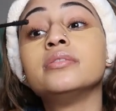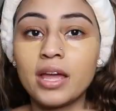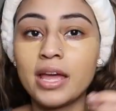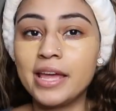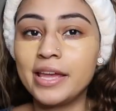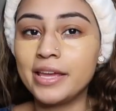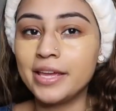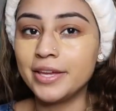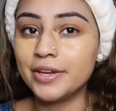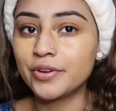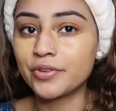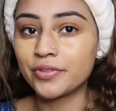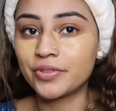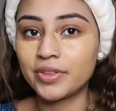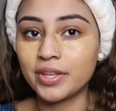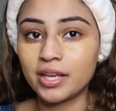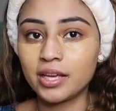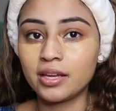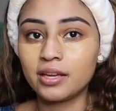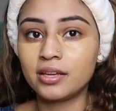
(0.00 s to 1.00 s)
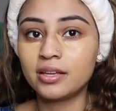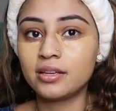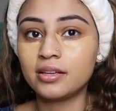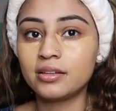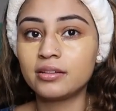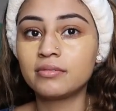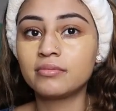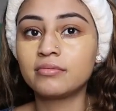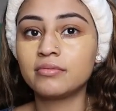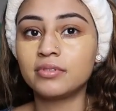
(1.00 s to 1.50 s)
ear thing,
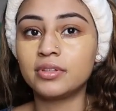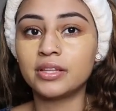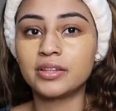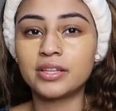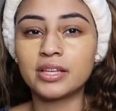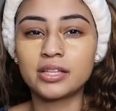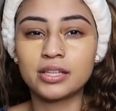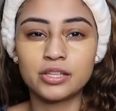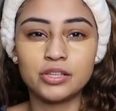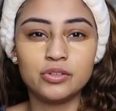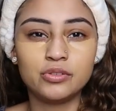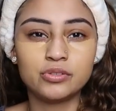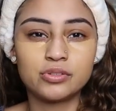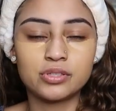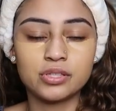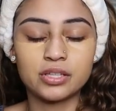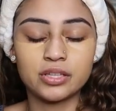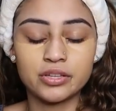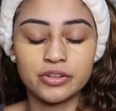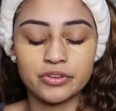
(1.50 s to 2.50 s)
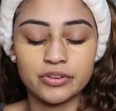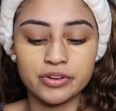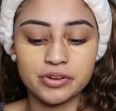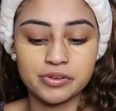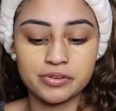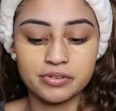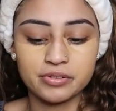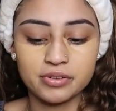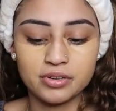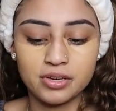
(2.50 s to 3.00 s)
the thing that you use to clean your
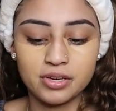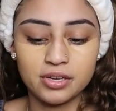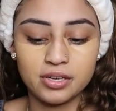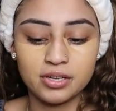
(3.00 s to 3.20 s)
ear.